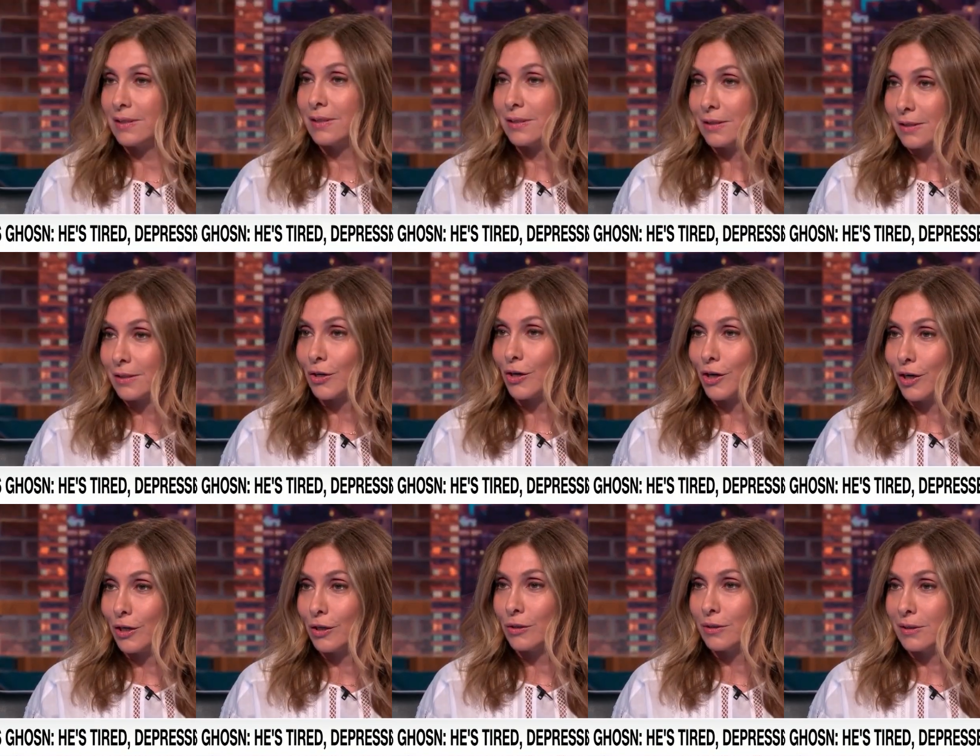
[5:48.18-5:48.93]
this is
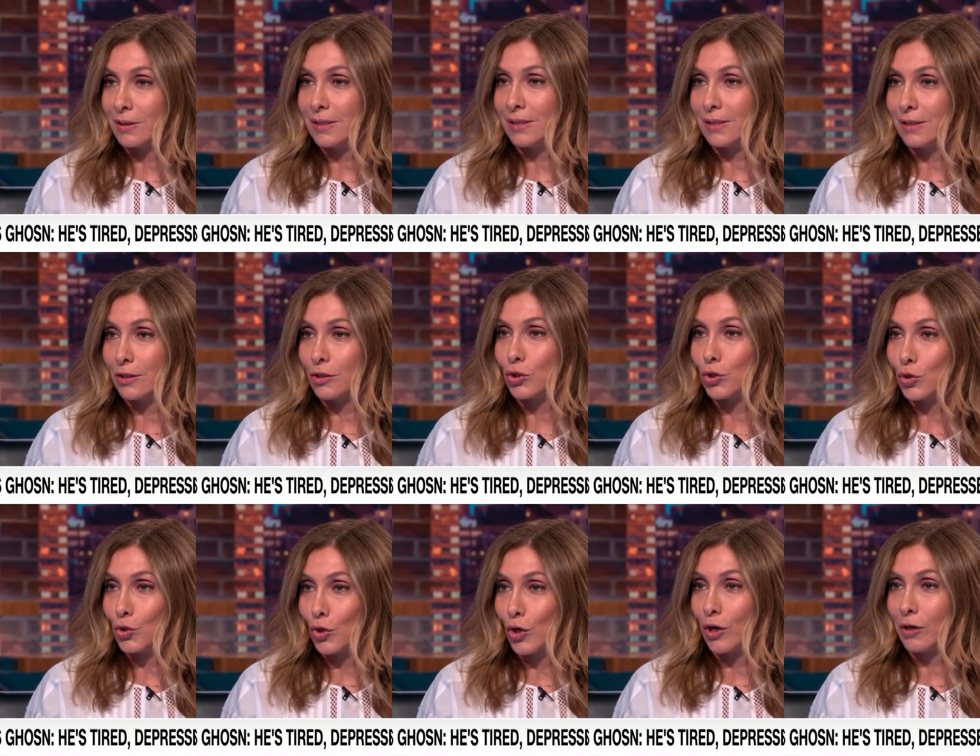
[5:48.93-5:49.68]
Carlos. Uh -huh. He's a
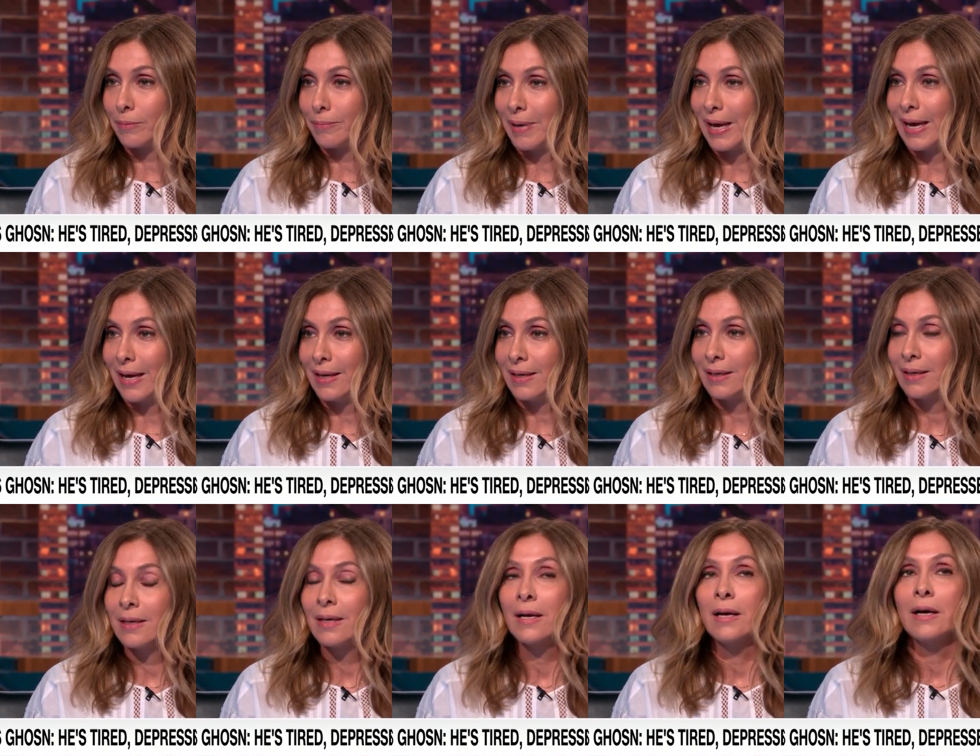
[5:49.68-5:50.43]
strong
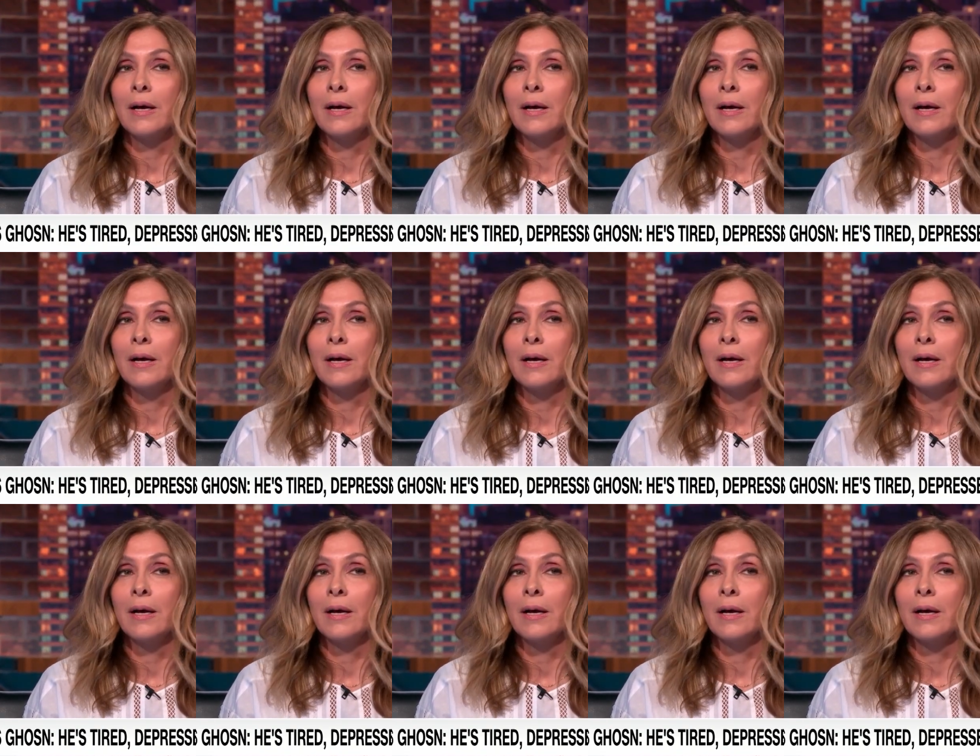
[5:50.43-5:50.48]
man.